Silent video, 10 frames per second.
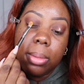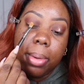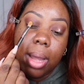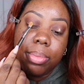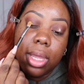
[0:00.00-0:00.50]

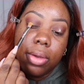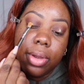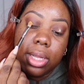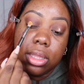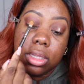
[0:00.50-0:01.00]
pop that
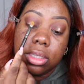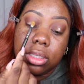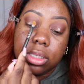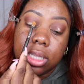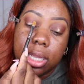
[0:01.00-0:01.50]
right in the
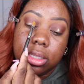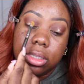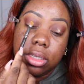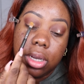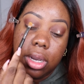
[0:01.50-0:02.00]

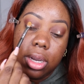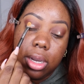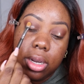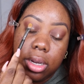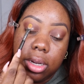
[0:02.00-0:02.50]

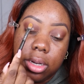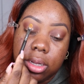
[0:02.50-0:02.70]
center.